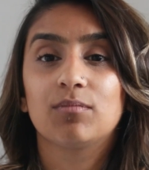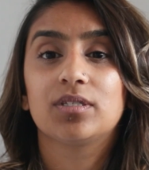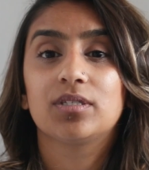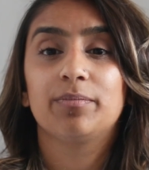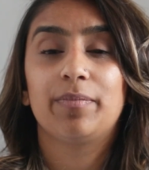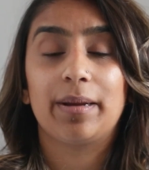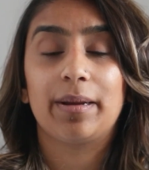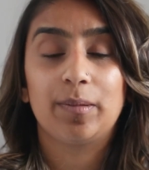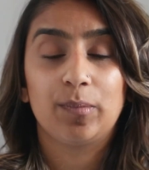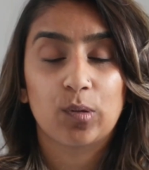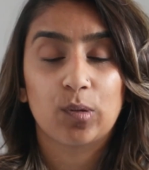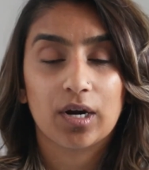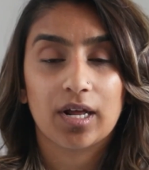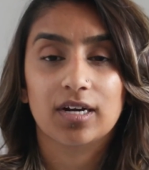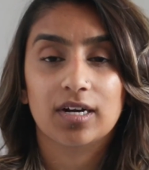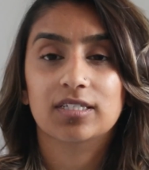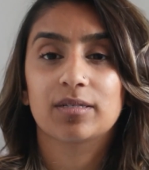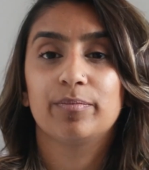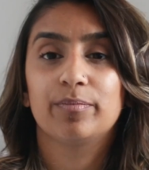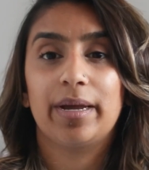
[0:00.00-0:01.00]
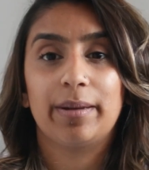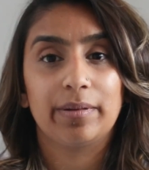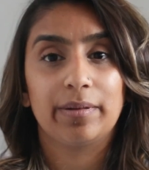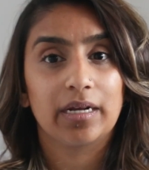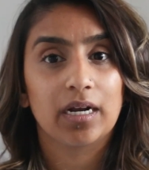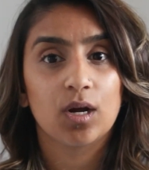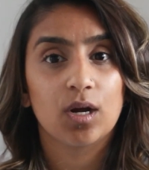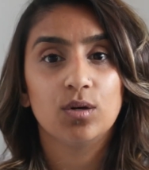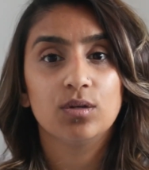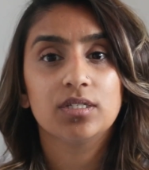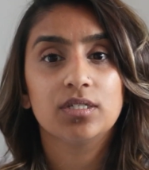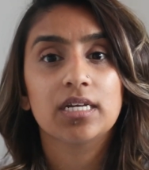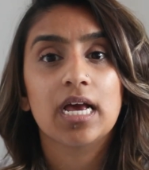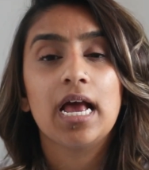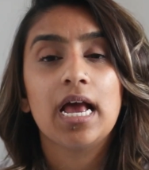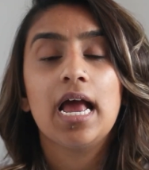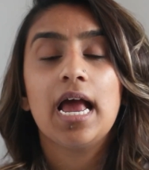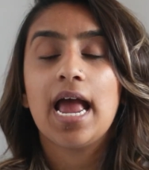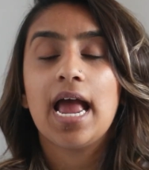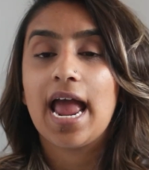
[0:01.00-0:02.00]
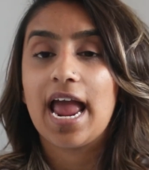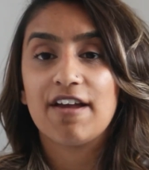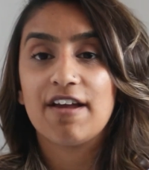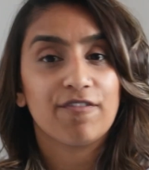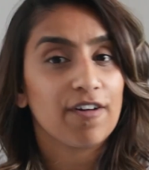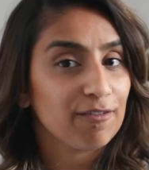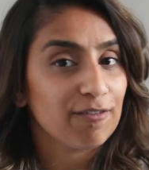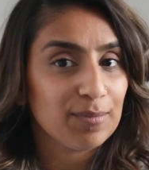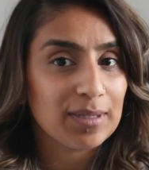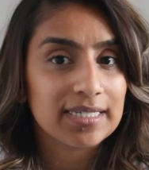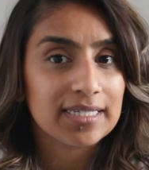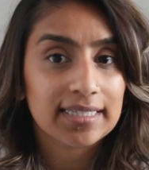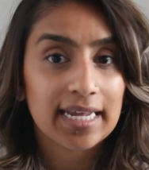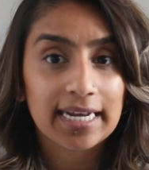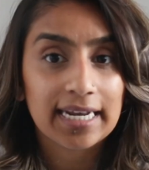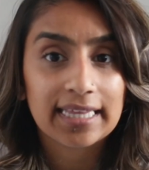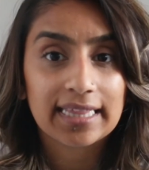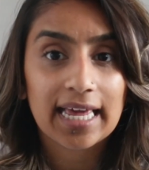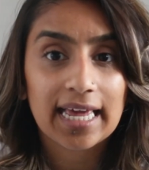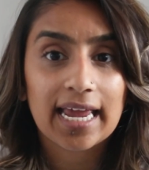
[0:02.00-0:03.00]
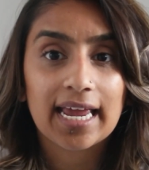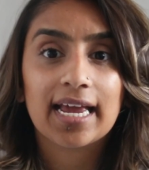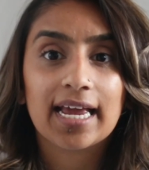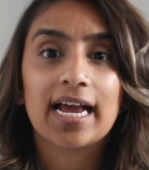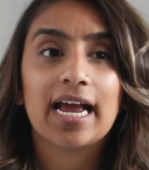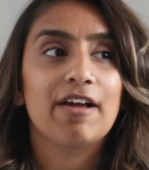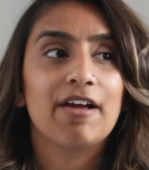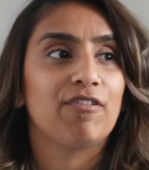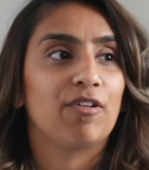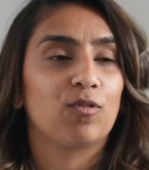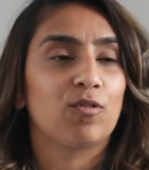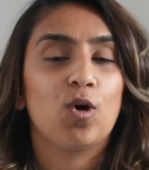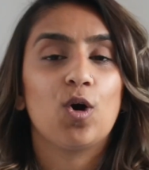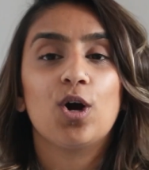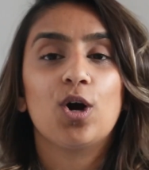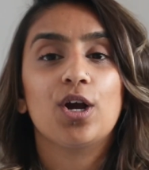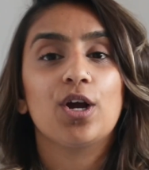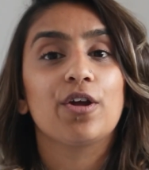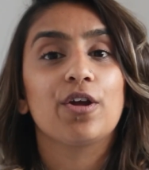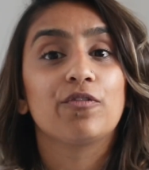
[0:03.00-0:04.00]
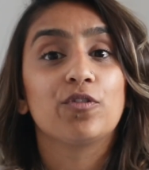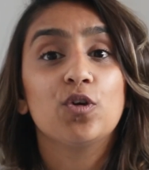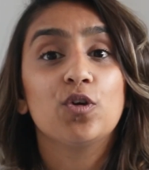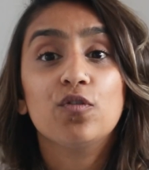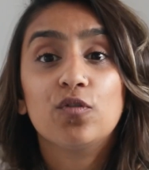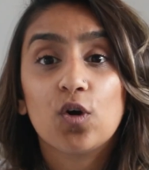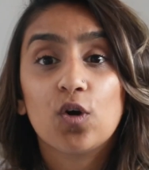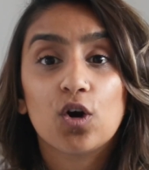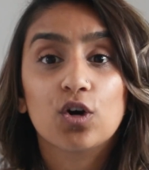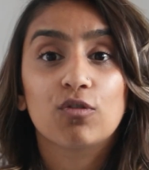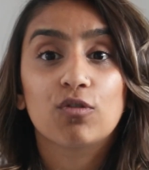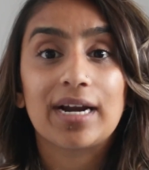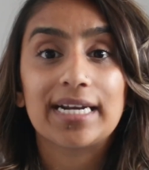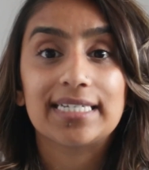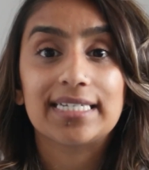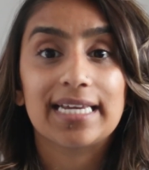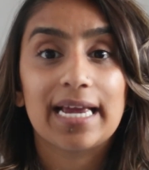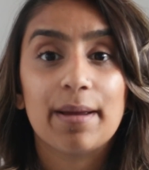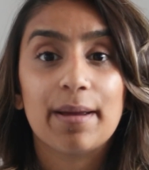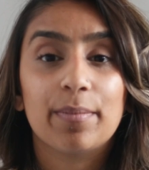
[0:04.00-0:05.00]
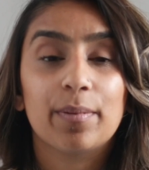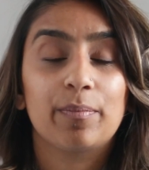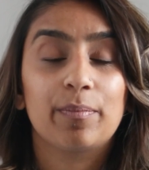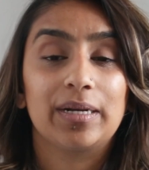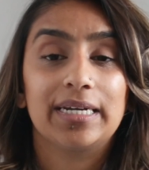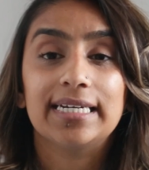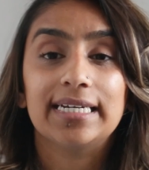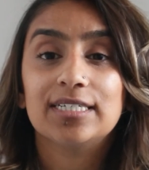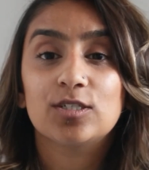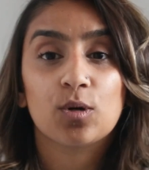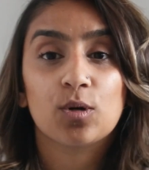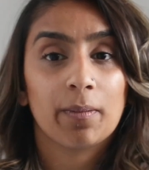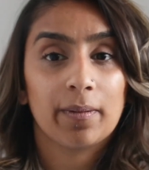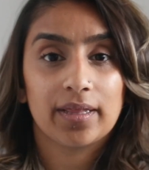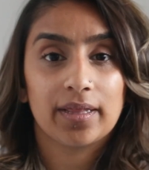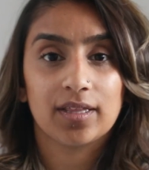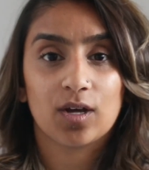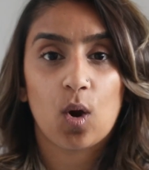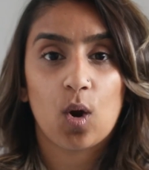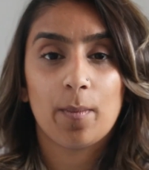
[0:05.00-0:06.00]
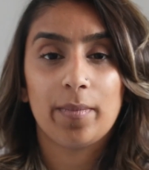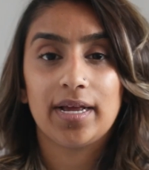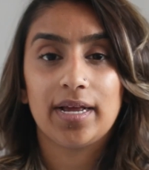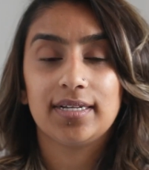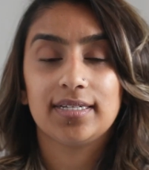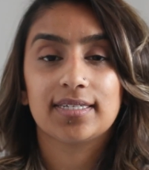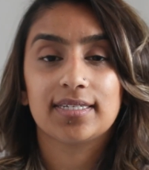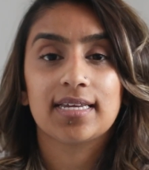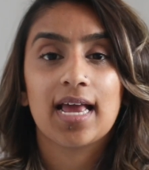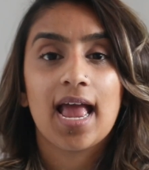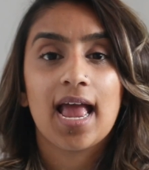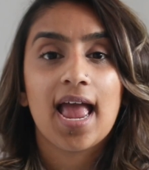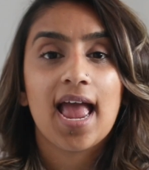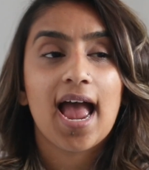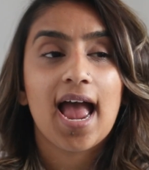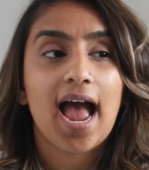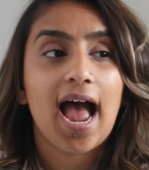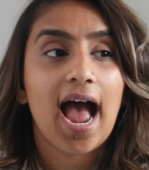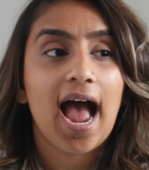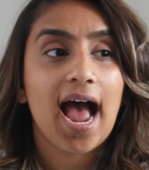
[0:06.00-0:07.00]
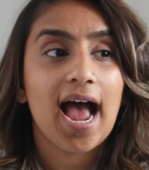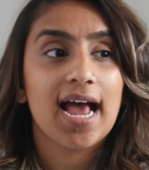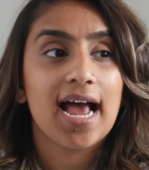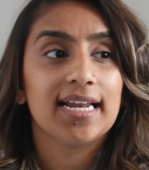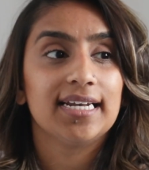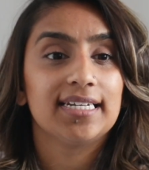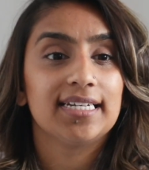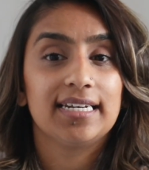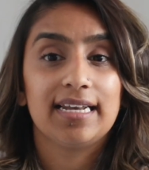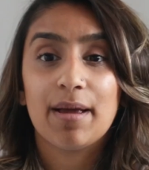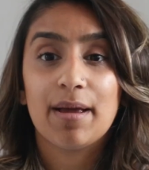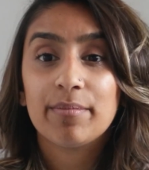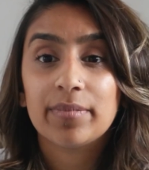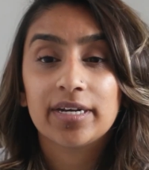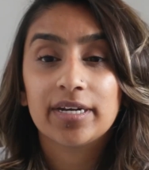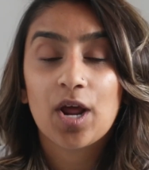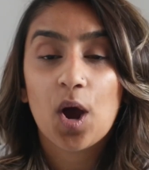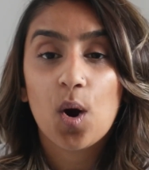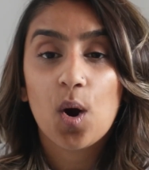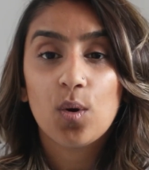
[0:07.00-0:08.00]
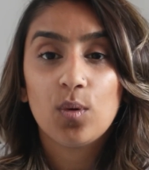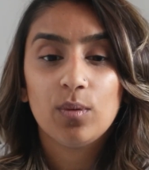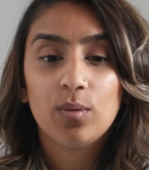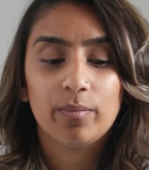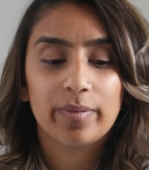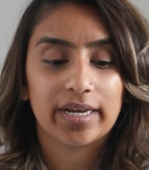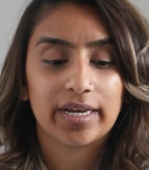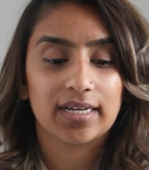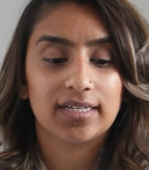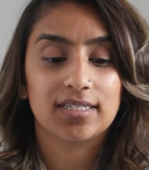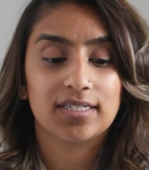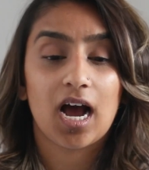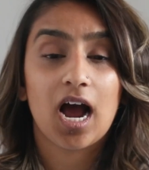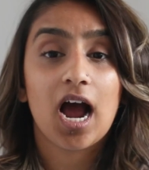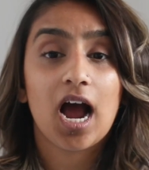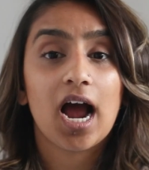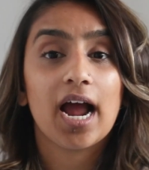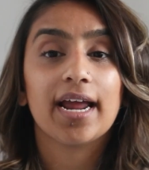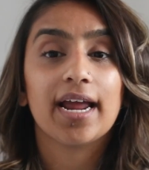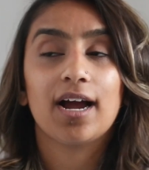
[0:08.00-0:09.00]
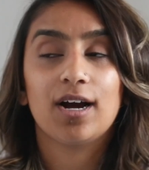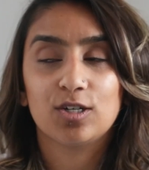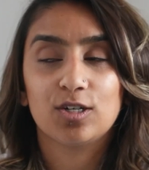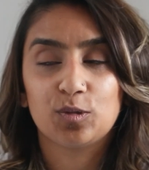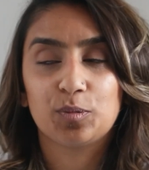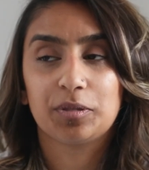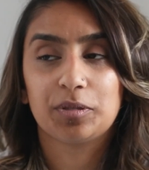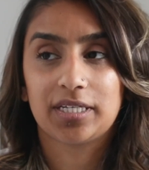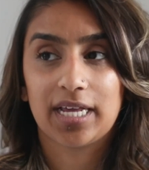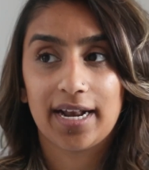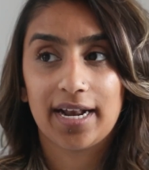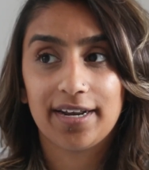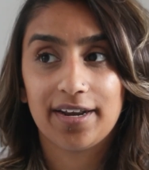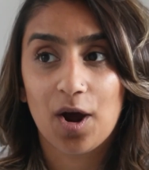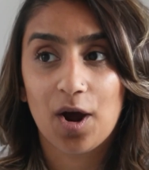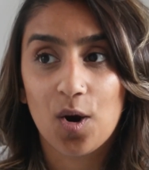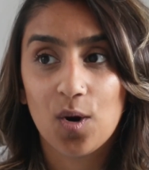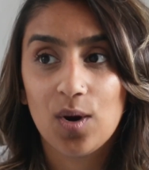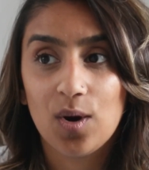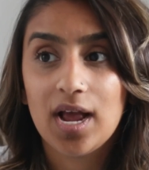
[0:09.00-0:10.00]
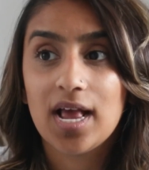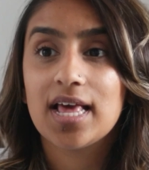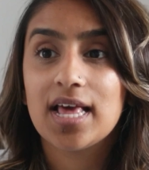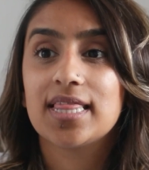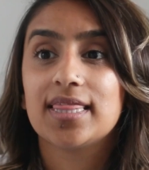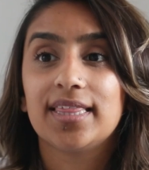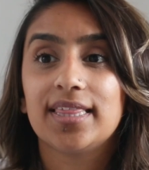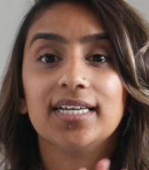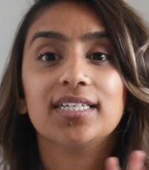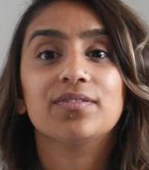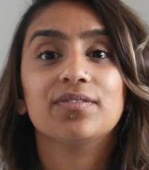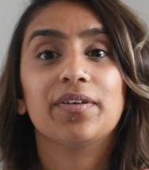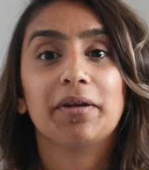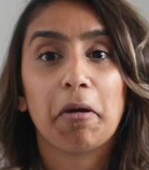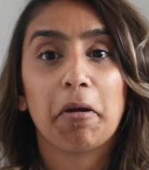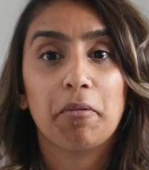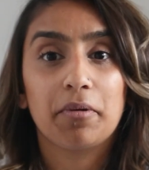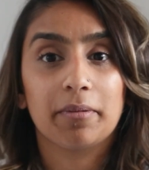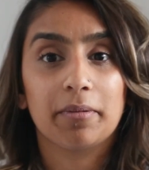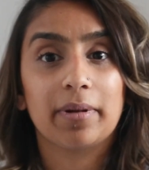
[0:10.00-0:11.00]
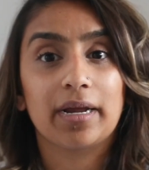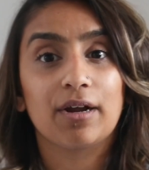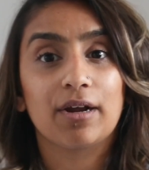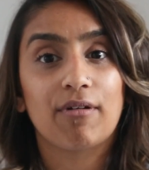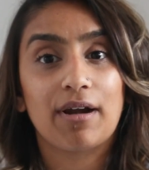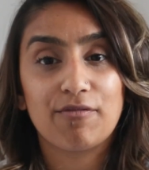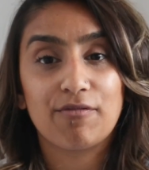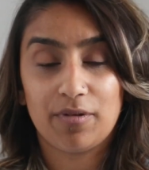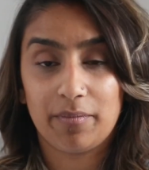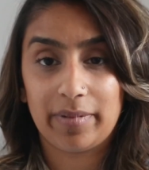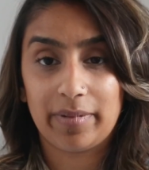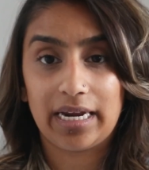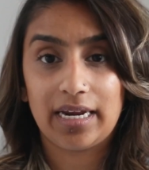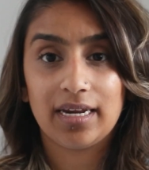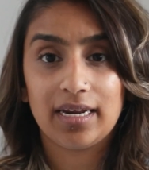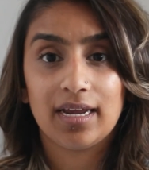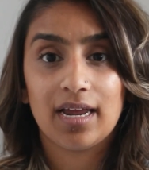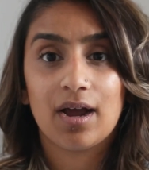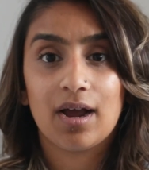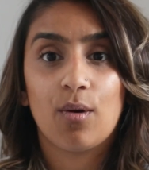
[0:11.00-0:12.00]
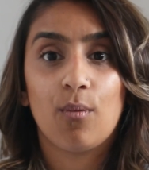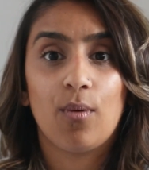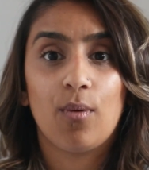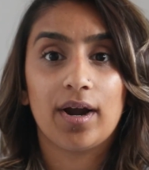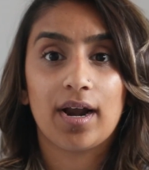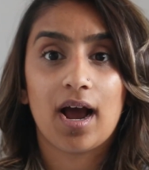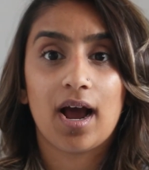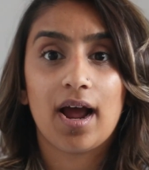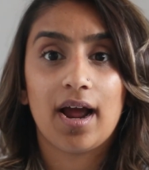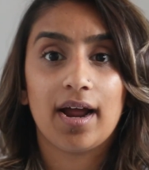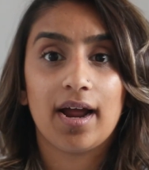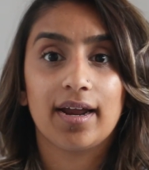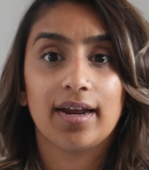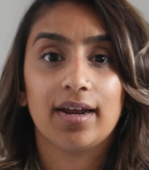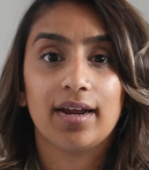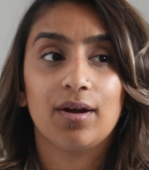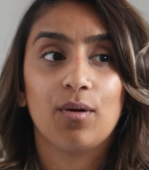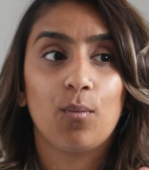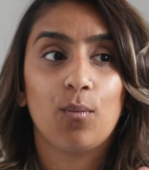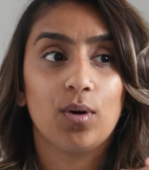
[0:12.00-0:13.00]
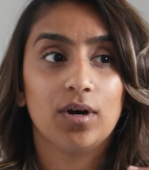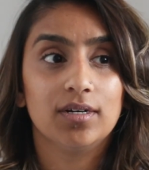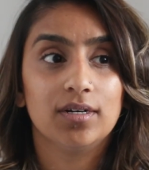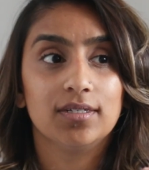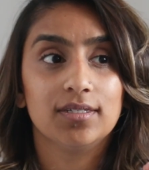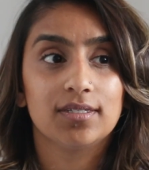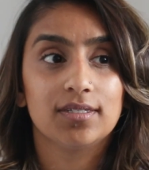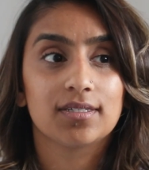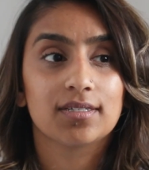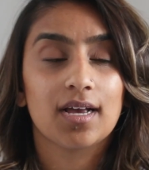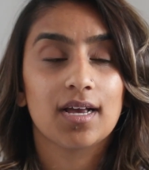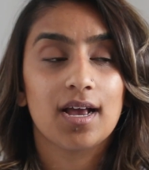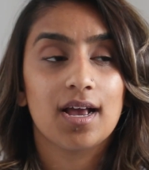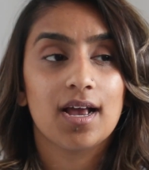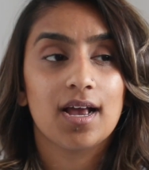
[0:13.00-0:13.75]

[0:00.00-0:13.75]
comes to baby products and baby clothes. If I've missed anything, if you've got a great tip, please drop it in the comments and let me know, because I 100% know this video would have been great for me when I was